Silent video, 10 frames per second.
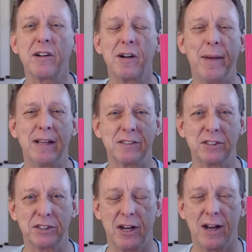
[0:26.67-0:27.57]
and Master
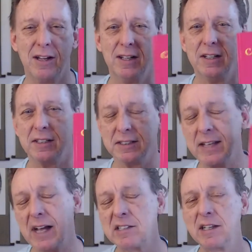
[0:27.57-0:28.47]
Sha. This is
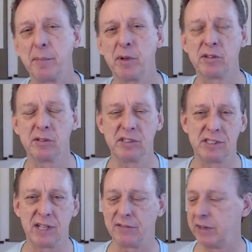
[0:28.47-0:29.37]
actually episode
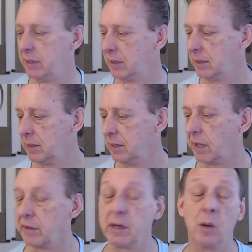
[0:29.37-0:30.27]
7. And
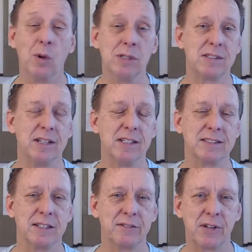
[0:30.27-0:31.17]
then on Wednesdays
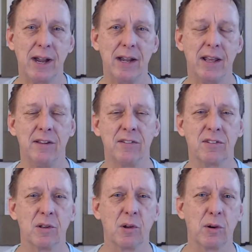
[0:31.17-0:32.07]
and Fridays,
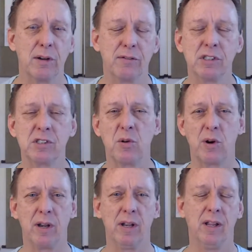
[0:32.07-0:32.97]
Lori
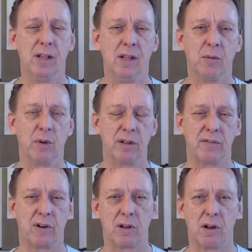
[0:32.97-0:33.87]
Frischkorn, one of
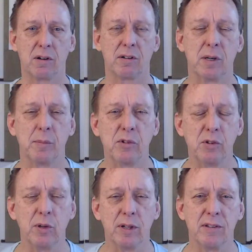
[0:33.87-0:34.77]
our long-term
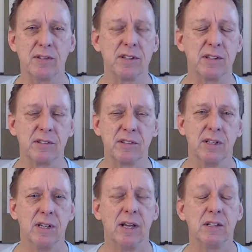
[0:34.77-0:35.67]
students, is
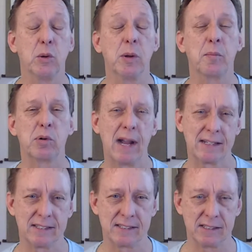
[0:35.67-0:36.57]
doing
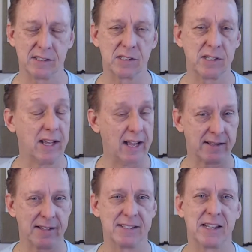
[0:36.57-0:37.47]
practices at
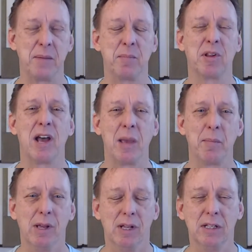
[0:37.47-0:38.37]
the same time.
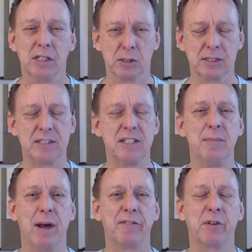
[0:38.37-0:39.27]
So it's a
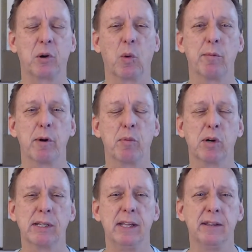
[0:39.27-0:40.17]
team effort where we're
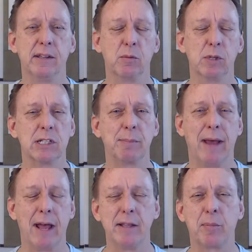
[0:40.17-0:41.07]
bringing the wisdom
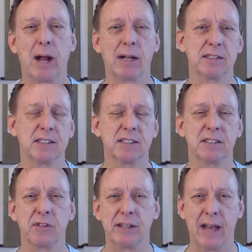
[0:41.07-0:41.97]
and the practices
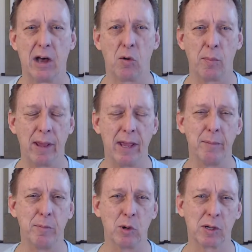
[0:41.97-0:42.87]
of the Tao Bei
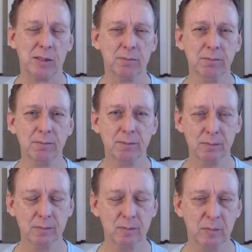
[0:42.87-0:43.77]
book,
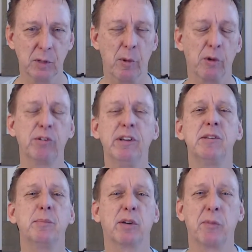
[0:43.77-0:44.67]
the most
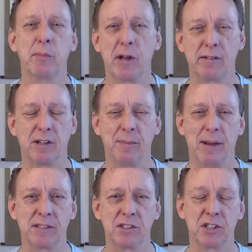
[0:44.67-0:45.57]
recent book from Dr. and
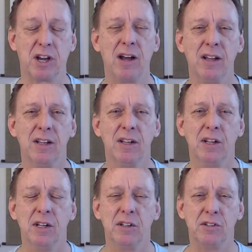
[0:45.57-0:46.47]
Master Sha,
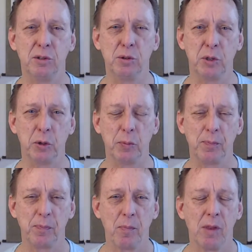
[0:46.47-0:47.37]
to you.
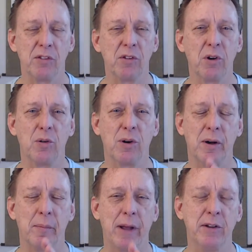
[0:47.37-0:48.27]
So
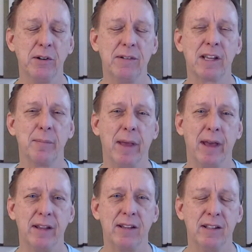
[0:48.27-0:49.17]
I do
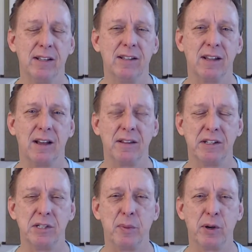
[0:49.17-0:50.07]
recommend that
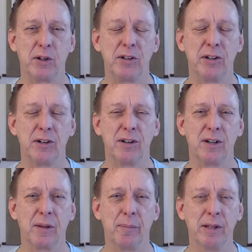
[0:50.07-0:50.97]
you put it on your
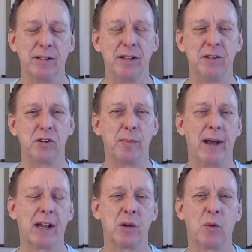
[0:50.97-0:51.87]
ability to go
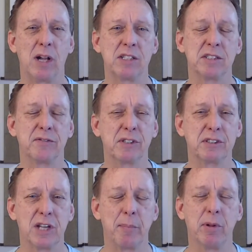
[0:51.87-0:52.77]
back and watch the first
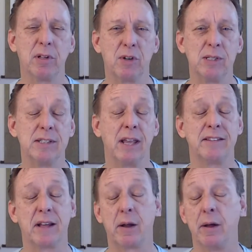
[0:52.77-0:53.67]
couple of ones. They
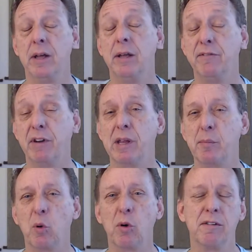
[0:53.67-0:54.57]
set a very
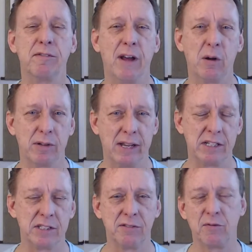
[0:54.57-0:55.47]
important
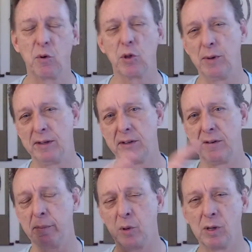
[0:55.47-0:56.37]
foundation for the rest of the
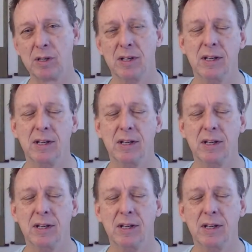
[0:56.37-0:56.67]
book.